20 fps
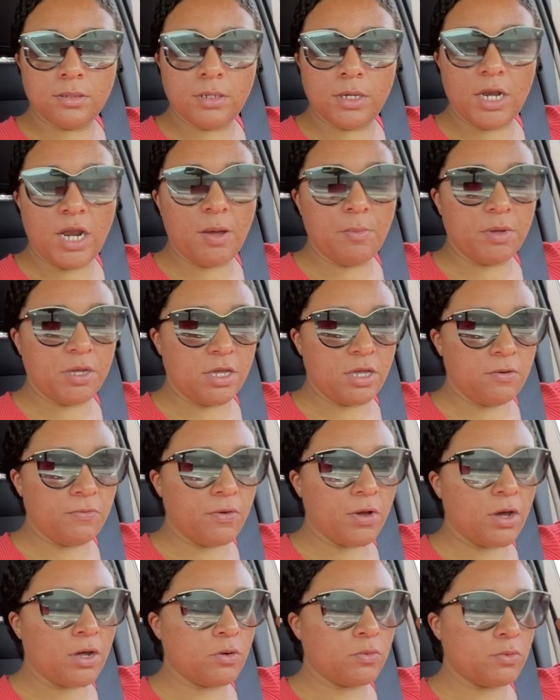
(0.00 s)
And I'm gonna give
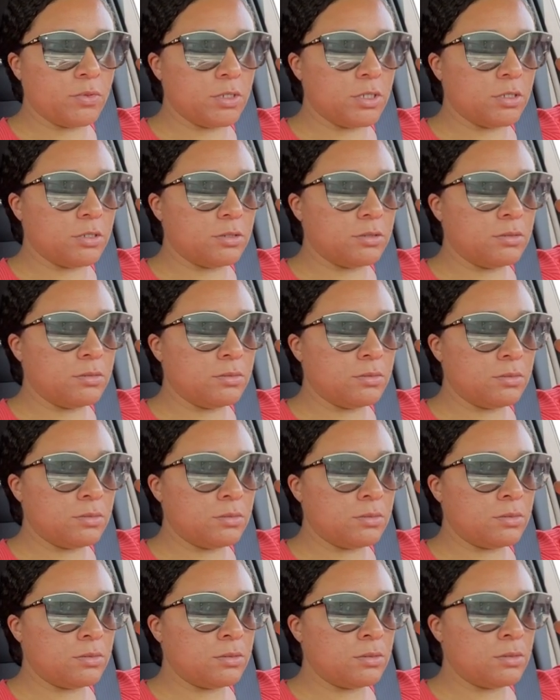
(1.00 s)
y'all the real.
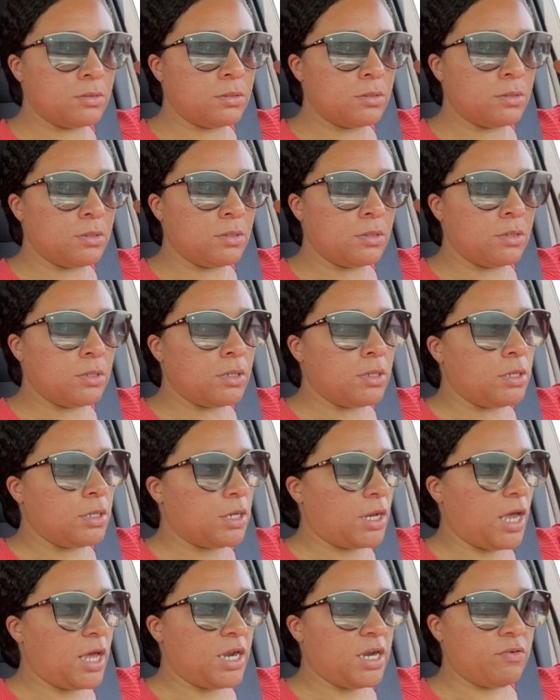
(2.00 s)

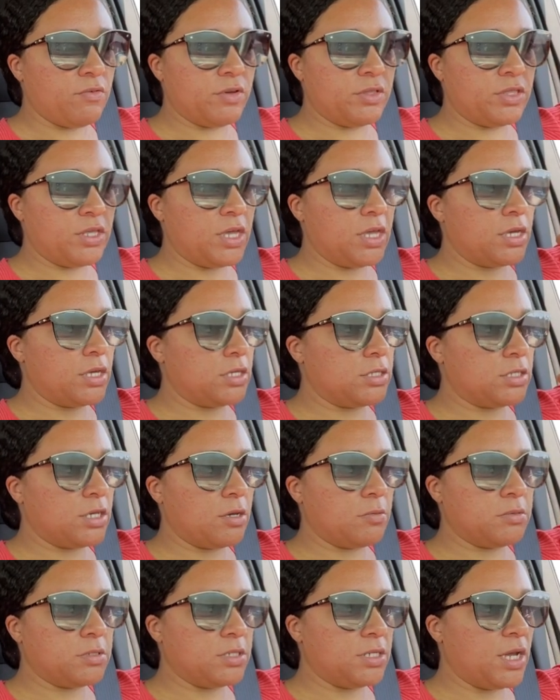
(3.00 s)
Not everything is
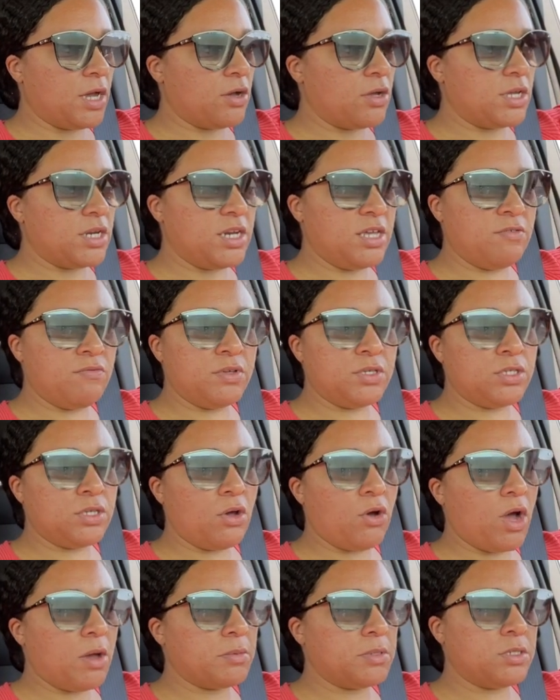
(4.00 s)
ups and downs. And even so,
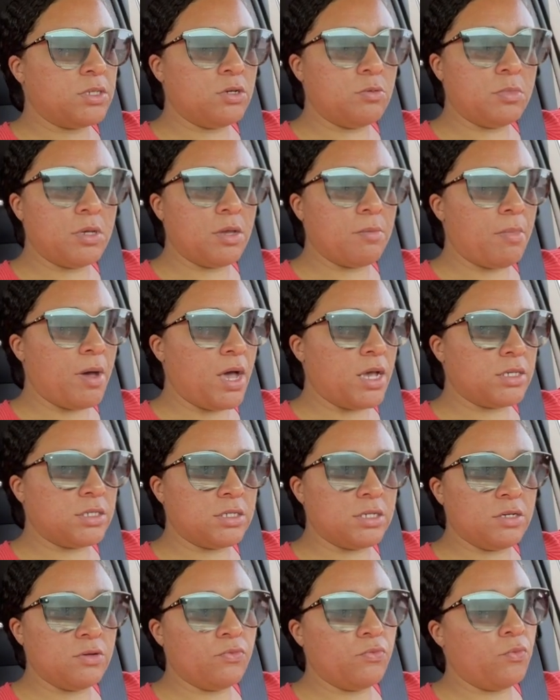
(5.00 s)
I'm still being
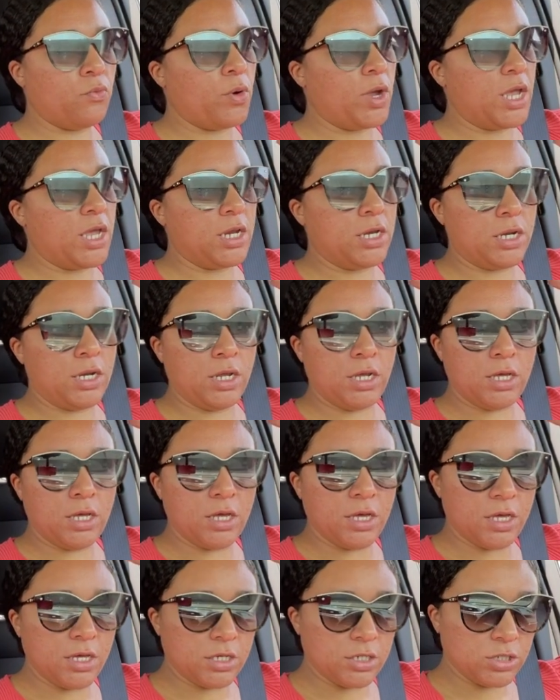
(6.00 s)
positive when
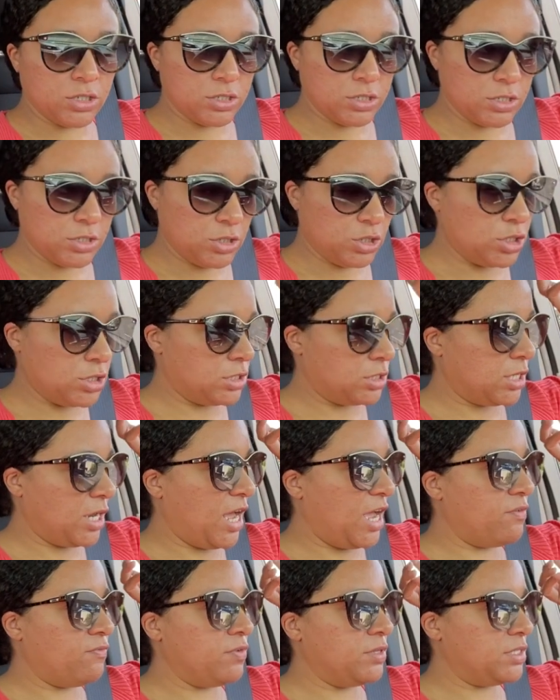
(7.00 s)
just
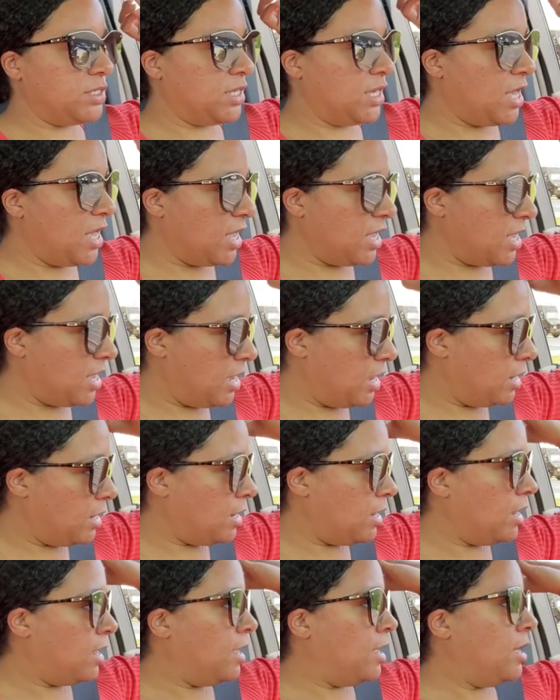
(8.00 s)
life is kicking
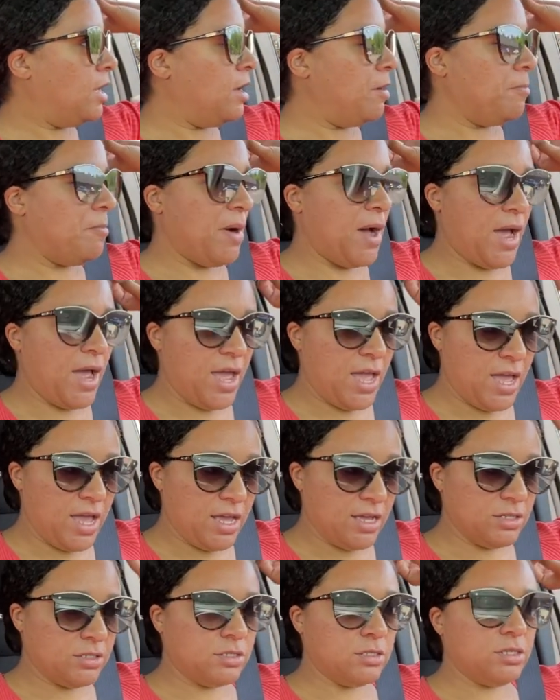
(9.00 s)
my
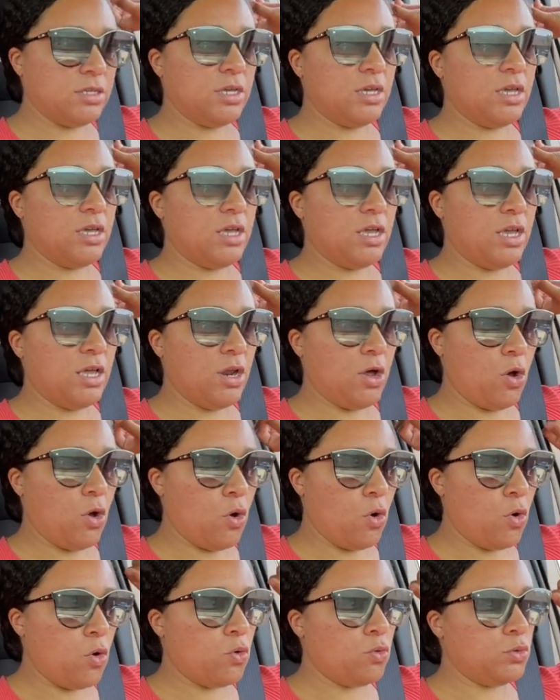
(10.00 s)
ass in a
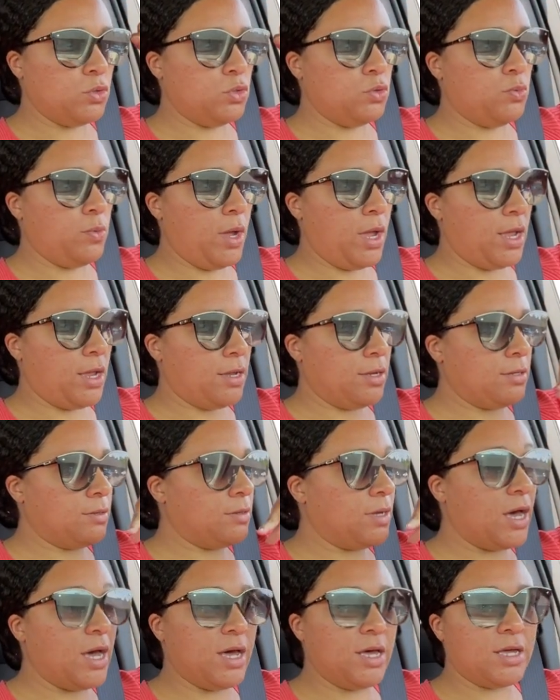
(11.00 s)
whole new way
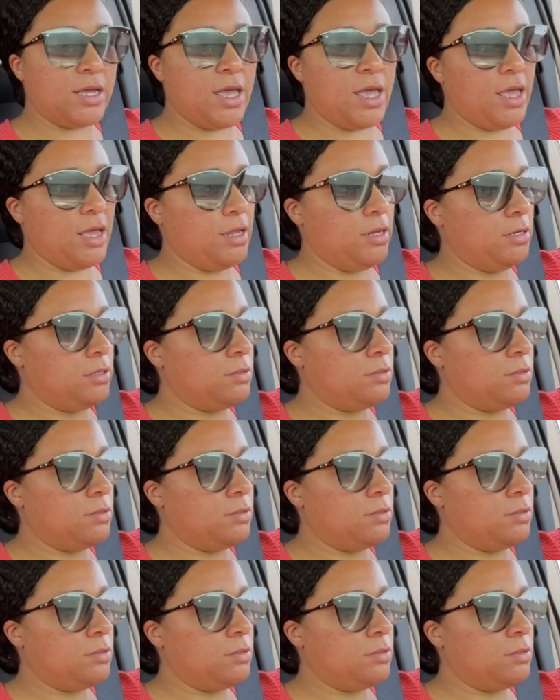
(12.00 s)
again.